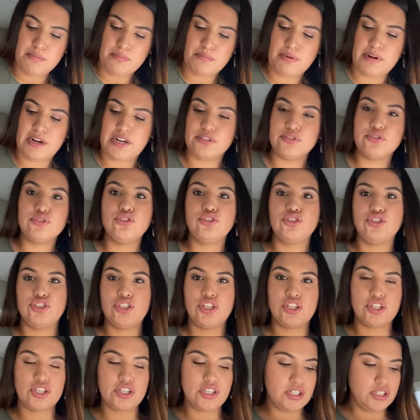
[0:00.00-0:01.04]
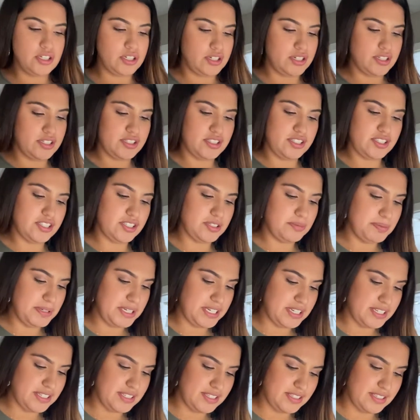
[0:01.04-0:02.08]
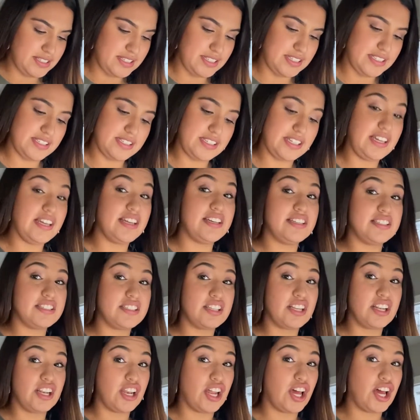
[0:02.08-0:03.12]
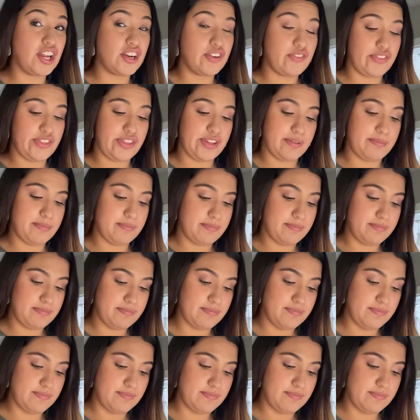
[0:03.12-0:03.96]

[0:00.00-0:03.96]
brown sugar, just because it is a lot of them.